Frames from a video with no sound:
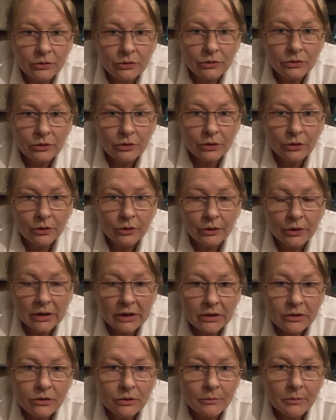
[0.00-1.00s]
you're
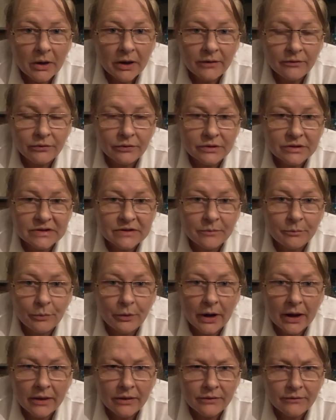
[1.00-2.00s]
in your mindfulness of
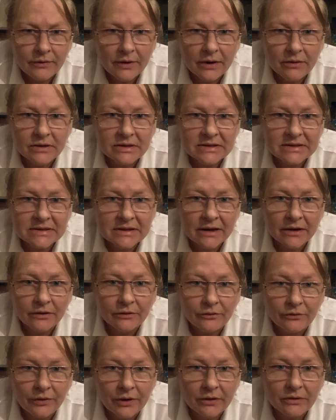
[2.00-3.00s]
breath, very
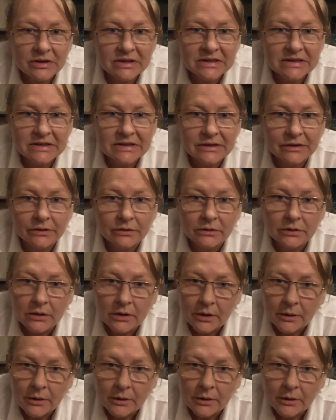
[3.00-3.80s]
settled, very still,